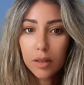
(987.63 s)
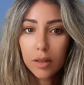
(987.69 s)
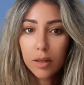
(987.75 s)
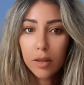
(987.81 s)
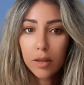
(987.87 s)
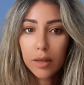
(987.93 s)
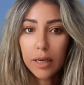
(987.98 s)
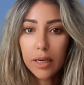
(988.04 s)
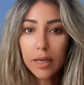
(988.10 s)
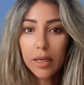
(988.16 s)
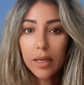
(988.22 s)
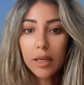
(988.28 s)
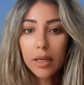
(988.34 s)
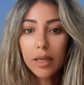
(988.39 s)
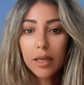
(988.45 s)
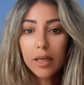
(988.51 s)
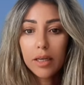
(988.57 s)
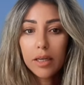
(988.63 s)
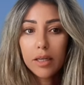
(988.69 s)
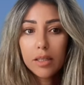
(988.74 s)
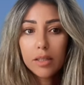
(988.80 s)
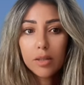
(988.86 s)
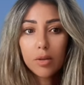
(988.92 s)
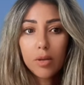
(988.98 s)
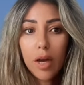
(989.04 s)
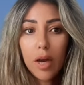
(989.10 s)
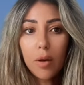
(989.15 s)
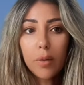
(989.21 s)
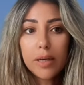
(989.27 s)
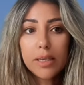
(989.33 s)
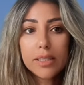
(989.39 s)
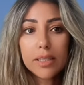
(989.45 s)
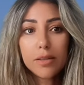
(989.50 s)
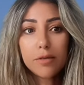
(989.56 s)
Okay. So now
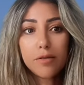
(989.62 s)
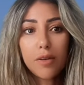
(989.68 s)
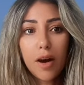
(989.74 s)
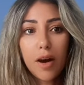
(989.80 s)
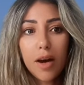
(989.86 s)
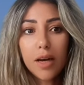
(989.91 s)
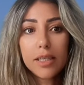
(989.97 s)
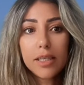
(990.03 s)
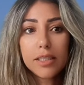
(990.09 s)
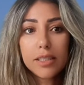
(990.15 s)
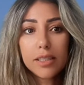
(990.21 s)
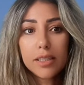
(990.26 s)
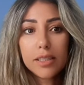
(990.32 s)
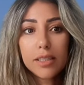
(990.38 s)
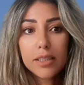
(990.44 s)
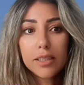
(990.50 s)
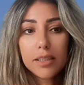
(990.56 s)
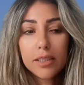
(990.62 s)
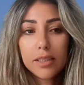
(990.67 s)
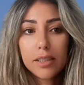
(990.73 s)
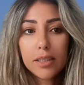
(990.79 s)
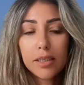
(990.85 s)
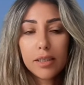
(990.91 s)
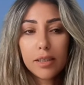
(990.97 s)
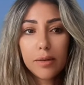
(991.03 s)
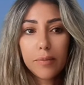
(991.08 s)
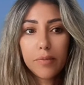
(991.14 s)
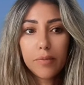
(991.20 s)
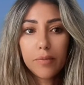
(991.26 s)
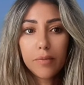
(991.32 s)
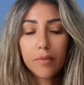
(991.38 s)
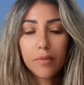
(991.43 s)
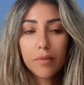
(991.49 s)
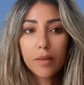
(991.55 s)
it did find the
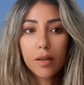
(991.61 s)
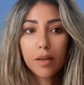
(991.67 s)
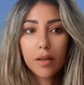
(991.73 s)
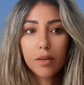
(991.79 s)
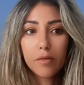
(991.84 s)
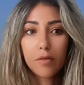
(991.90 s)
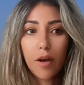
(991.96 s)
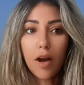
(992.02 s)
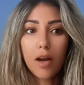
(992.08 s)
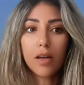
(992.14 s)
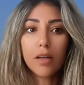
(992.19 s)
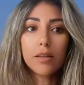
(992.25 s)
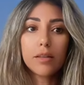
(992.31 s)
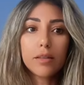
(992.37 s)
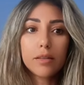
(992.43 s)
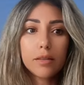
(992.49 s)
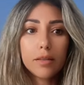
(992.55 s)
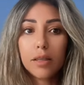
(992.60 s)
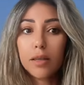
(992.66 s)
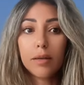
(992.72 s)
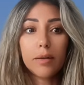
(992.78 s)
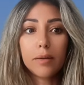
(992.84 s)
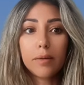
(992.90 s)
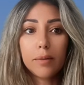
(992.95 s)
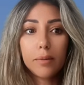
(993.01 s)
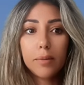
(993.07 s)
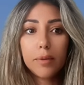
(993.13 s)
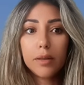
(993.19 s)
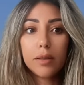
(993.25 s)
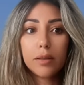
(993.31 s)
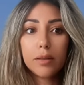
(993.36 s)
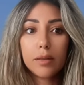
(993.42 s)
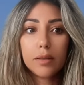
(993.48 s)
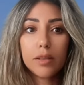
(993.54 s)
file, the
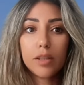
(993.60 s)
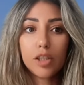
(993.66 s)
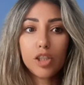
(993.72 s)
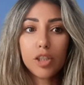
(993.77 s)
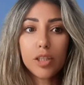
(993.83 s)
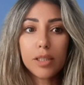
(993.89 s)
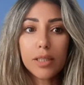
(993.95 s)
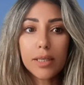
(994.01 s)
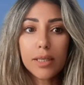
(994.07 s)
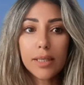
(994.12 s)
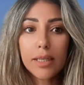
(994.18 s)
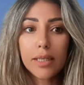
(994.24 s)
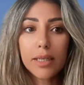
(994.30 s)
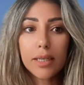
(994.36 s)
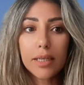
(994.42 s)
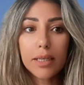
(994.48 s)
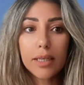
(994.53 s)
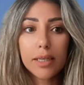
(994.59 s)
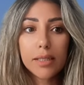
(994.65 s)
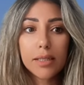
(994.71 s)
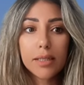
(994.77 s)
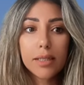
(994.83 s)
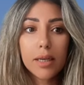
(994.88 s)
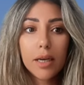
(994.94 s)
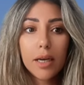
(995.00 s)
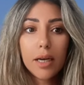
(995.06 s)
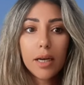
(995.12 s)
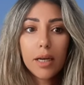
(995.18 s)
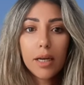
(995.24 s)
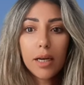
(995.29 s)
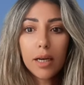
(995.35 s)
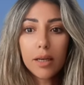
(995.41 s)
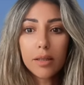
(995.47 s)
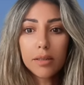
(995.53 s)
sheet, Aesthetic Clinics
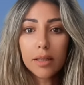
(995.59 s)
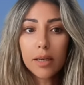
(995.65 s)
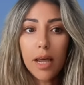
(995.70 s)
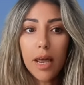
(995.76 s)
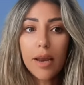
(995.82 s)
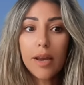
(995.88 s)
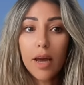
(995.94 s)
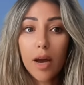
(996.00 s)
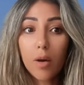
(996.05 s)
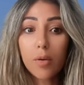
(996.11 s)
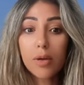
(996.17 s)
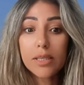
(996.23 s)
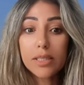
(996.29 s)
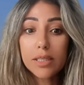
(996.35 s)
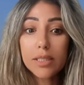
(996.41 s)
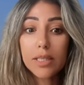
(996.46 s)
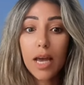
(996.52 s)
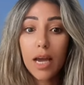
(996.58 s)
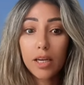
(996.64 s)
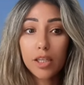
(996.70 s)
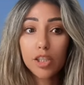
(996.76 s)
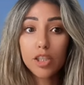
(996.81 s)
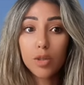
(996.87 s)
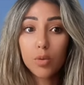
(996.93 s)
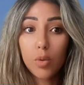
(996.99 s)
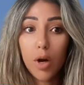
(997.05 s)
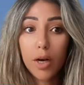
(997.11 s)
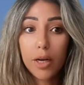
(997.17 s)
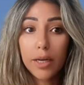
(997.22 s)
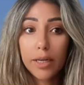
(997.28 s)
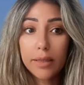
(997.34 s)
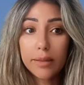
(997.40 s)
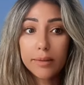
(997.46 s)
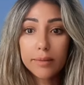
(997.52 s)
London, and now it is actually
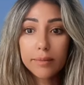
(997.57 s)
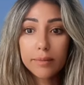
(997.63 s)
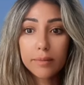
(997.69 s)
working